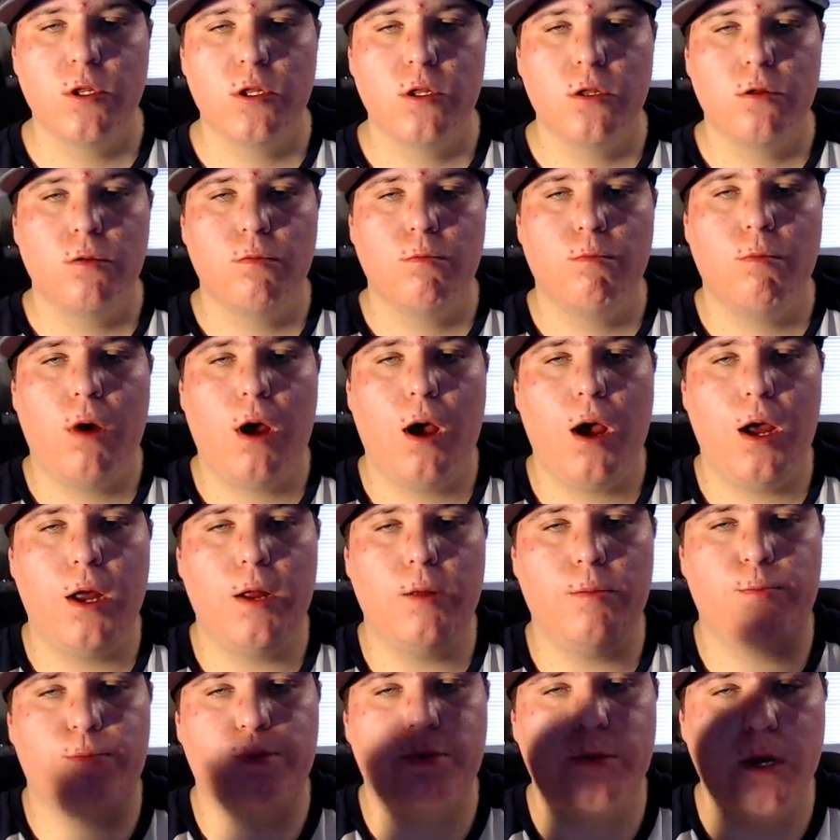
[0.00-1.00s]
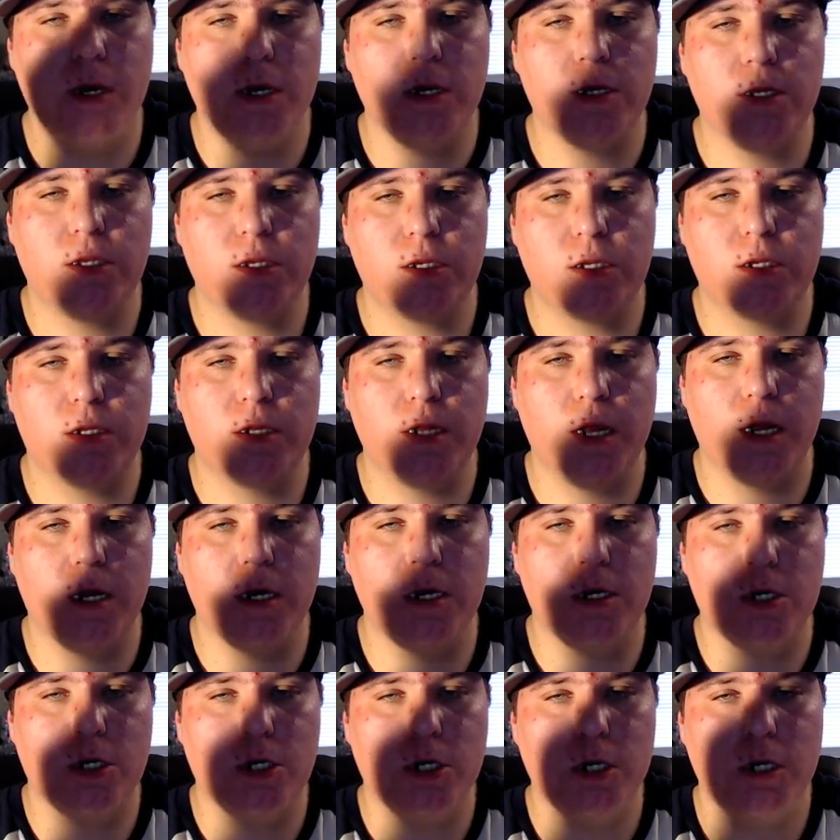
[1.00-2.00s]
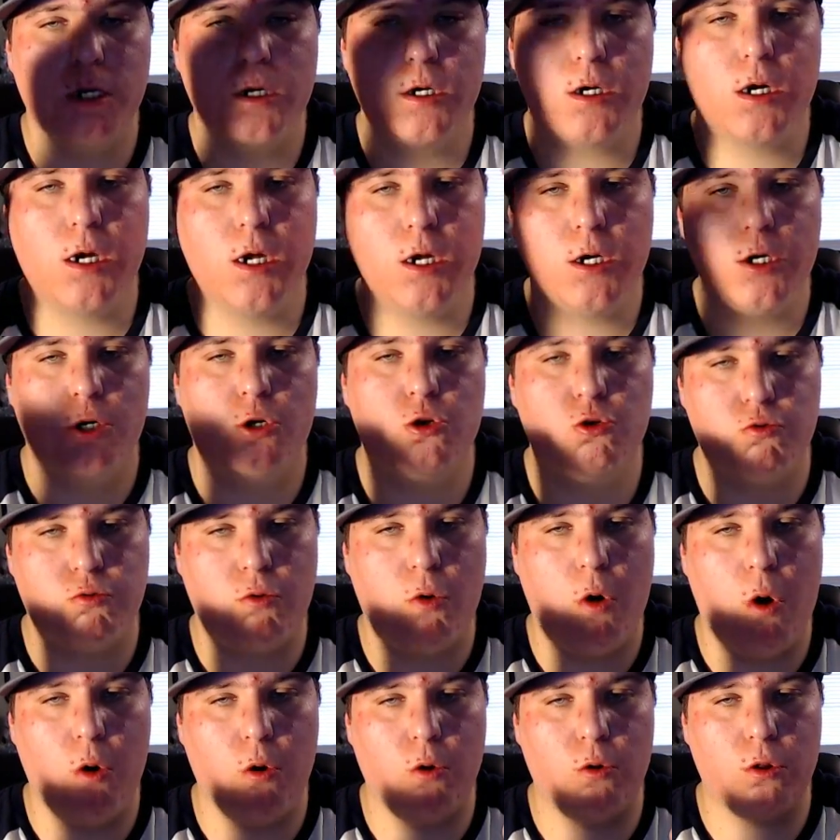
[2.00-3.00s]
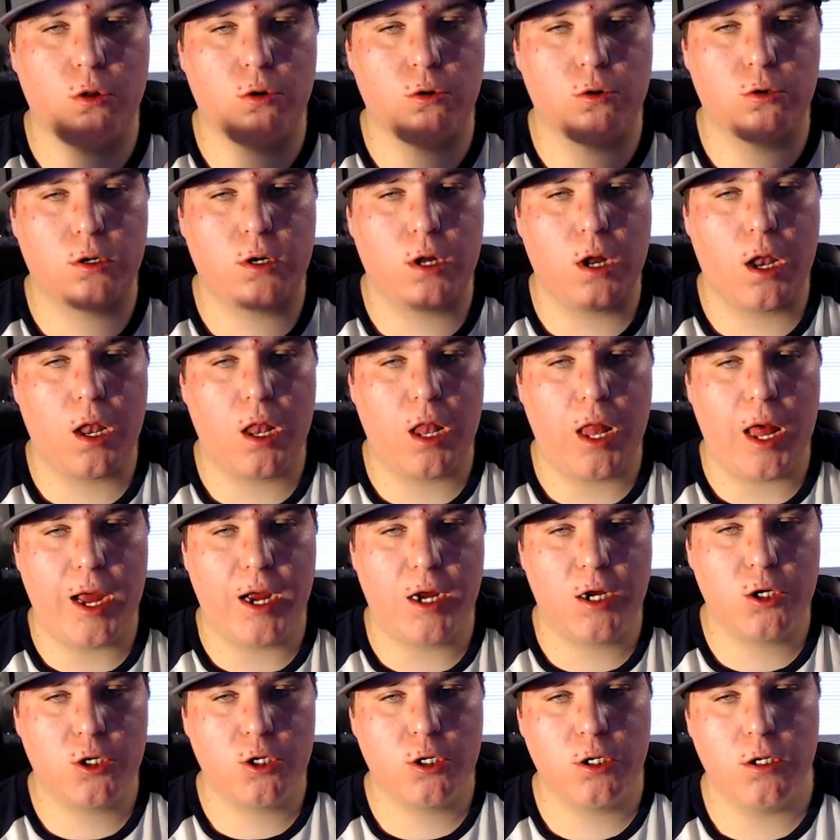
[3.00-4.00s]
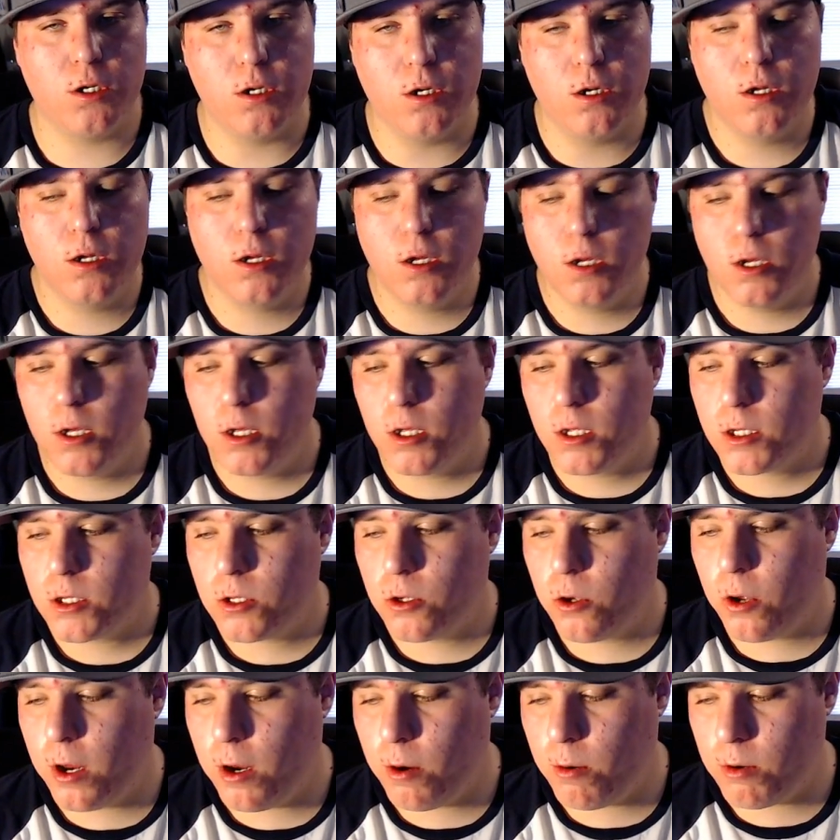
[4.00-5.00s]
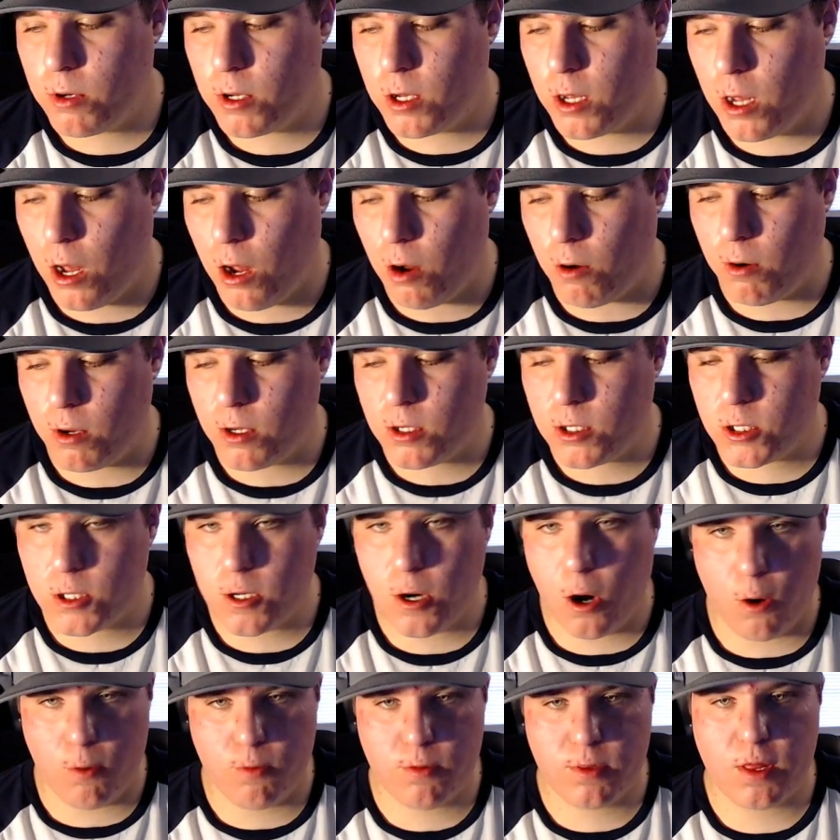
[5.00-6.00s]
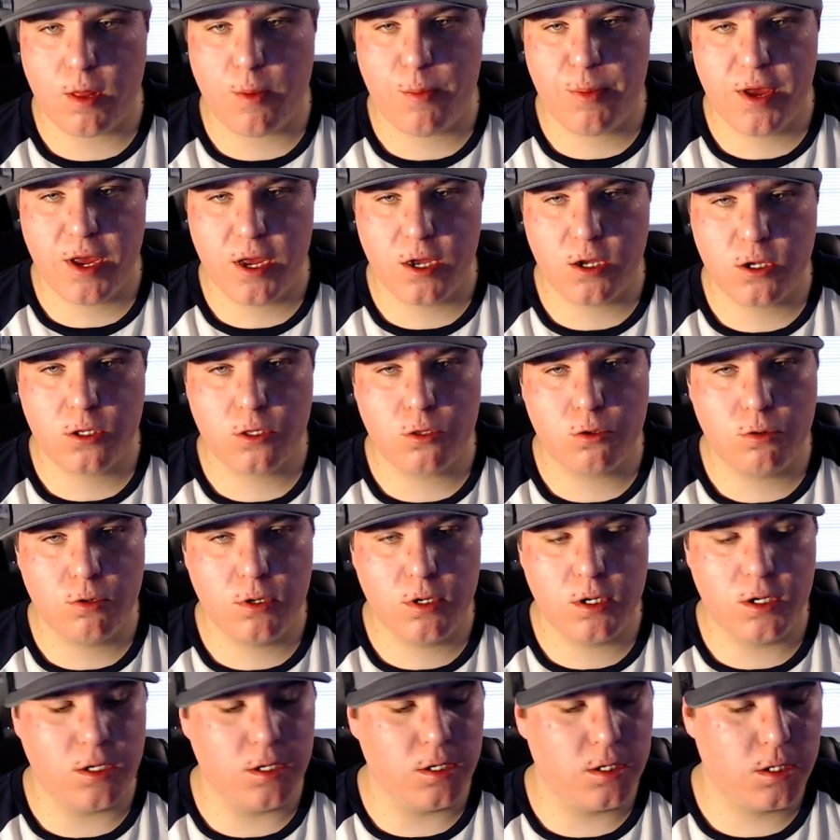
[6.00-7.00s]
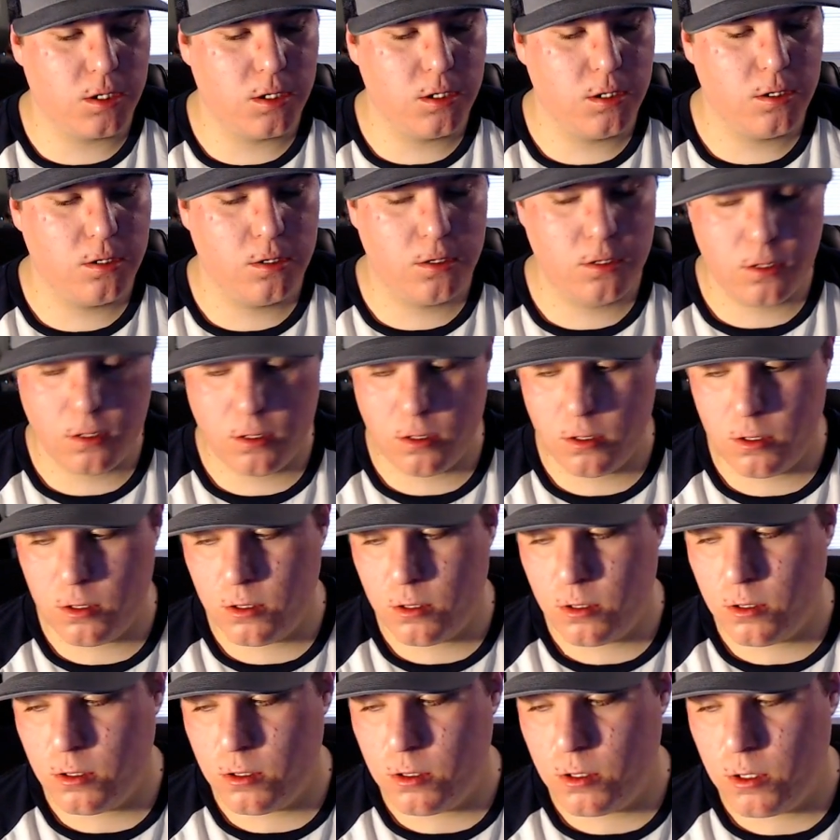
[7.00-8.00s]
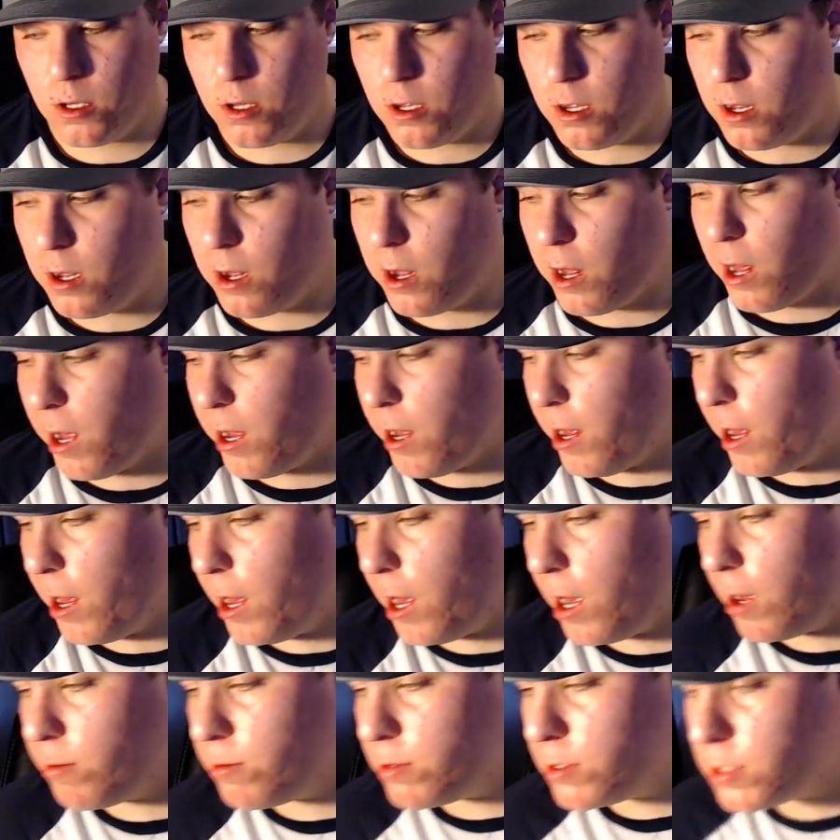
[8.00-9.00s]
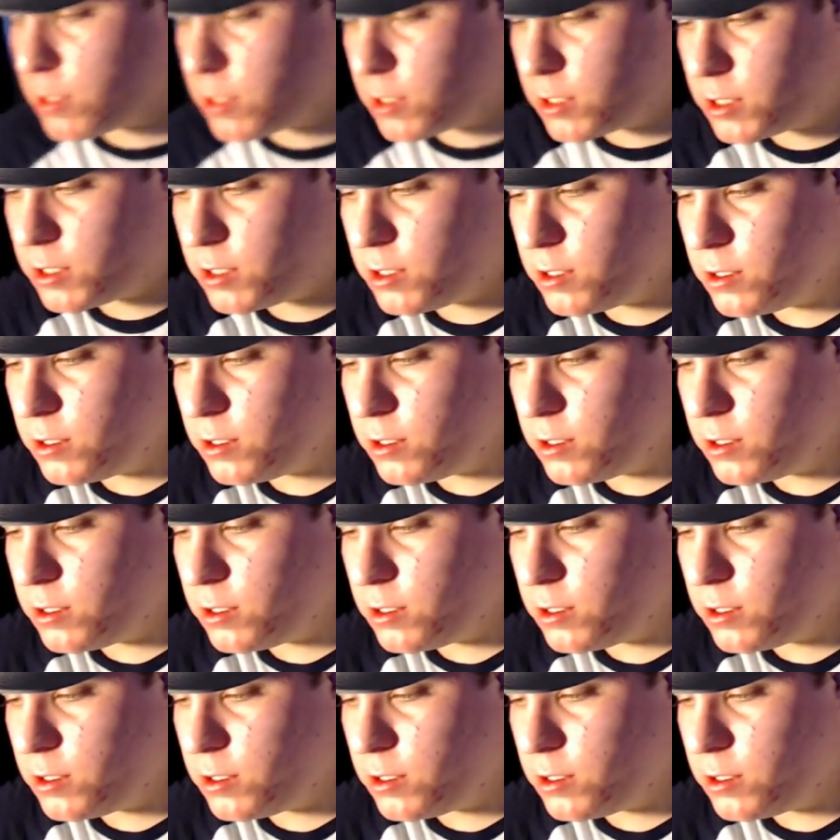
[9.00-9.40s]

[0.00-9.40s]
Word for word: my PlayStation controller collection. So here we go. Let's start with the PS3s. I have is